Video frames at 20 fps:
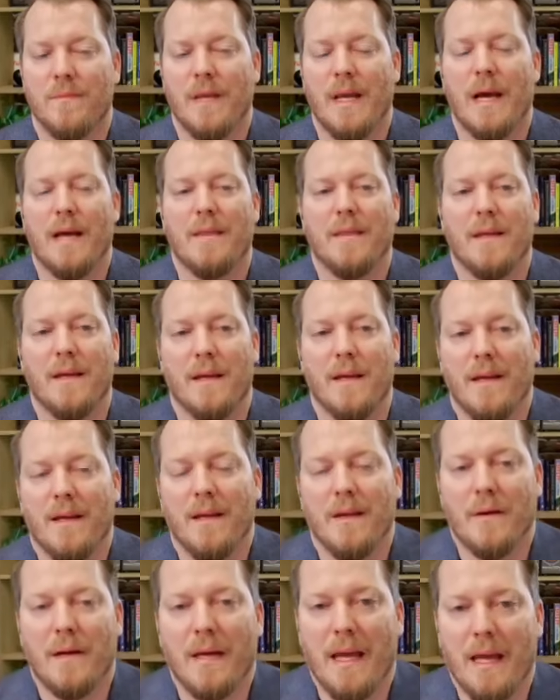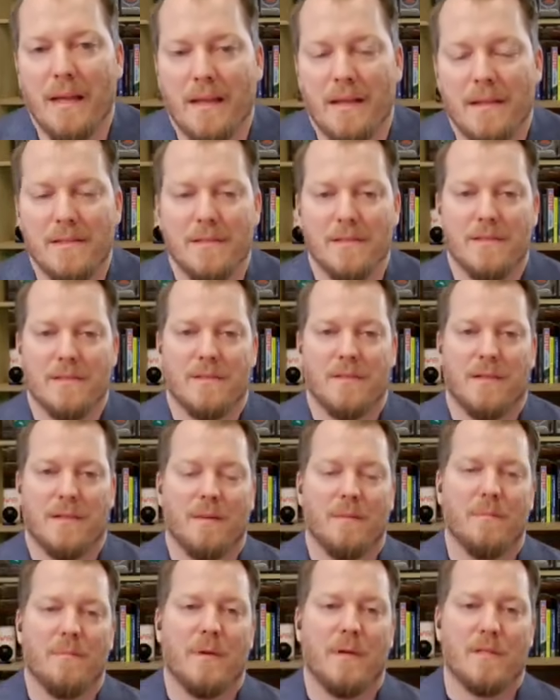Yeah, I think, you know, again, this is
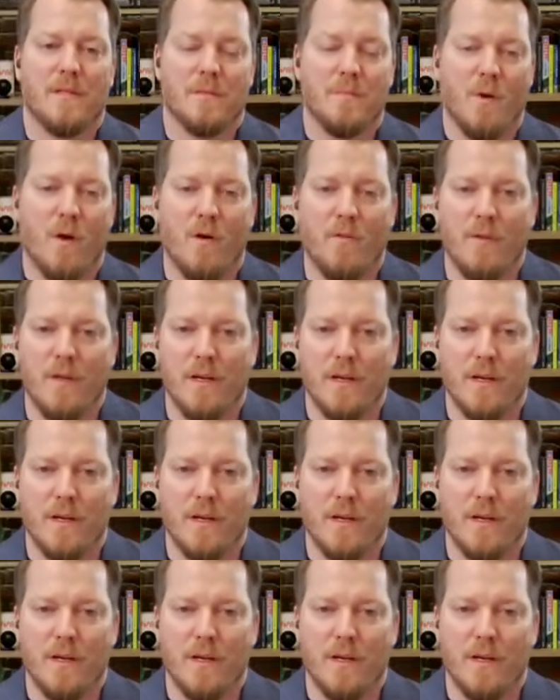um, a small